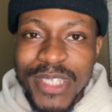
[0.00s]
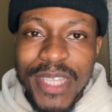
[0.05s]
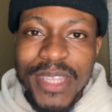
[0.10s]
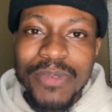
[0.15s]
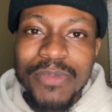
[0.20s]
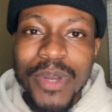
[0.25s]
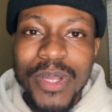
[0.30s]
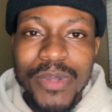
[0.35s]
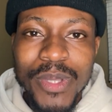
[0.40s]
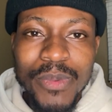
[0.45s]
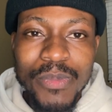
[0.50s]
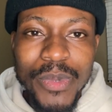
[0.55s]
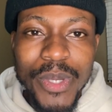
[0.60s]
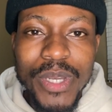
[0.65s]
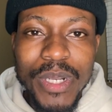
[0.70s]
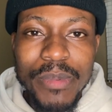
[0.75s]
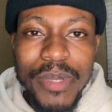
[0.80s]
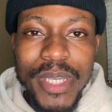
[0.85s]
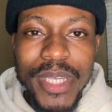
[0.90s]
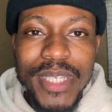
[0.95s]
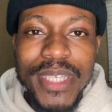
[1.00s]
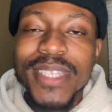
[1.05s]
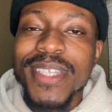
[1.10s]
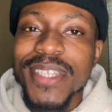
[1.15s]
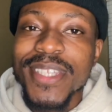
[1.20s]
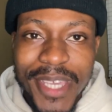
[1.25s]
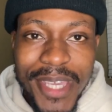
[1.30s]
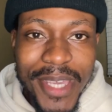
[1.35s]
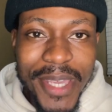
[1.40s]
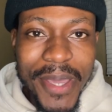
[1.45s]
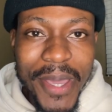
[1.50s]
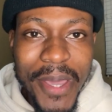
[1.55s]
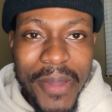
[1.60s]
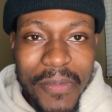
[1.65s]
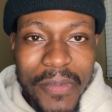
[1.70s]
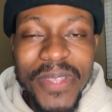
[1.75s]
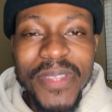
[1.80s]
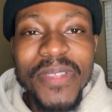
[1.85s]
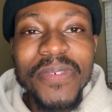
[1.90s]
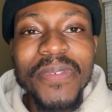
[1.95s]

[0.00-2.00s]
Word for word: much like the one that we're going to be seeing